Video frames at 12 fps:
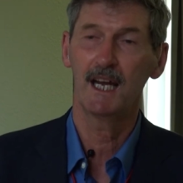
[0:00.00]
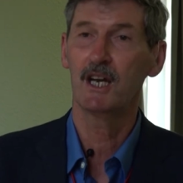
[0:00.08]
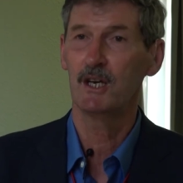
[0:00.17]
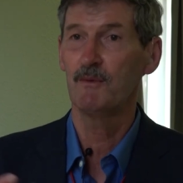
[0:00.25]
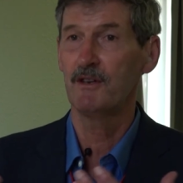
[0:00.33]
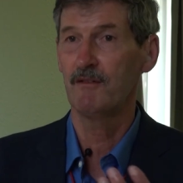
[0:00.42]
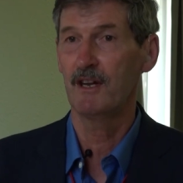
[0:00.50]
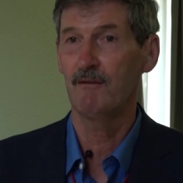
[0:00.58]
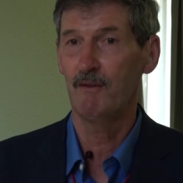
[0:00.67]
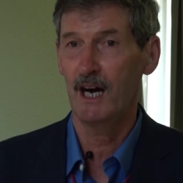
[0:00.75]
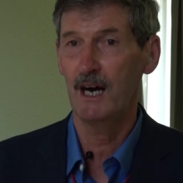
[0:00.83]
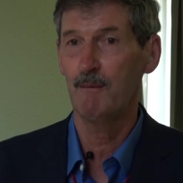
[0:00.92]
in terms of the
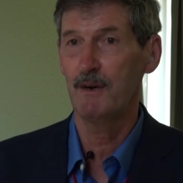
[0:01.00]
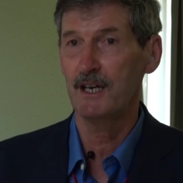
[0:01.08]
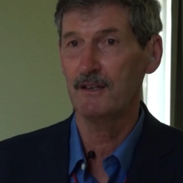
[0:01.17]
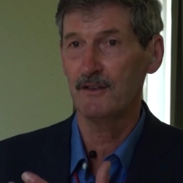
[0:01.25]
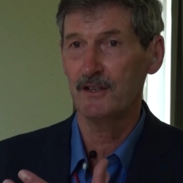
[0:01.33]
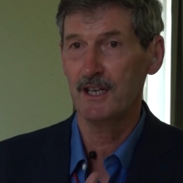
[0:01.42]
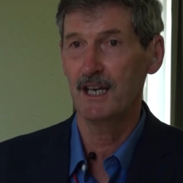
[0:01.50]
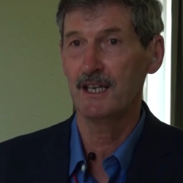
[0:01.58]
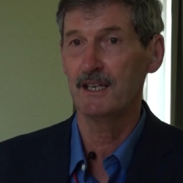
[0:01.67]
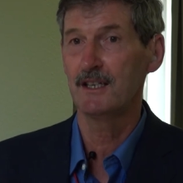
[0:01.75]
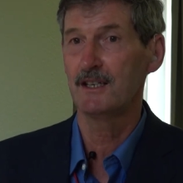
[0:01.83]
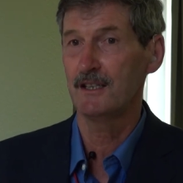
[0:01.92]
environmental
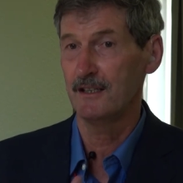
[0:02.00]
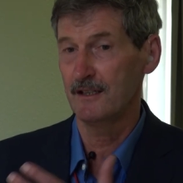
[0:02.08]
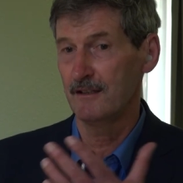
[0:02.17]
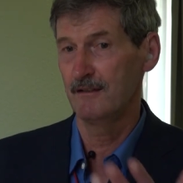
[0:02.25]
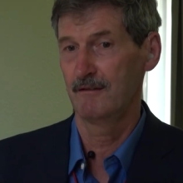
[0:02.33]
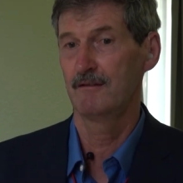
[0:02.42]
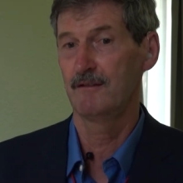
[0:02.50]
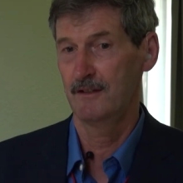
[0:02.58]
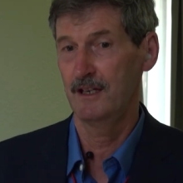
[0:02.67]
standards on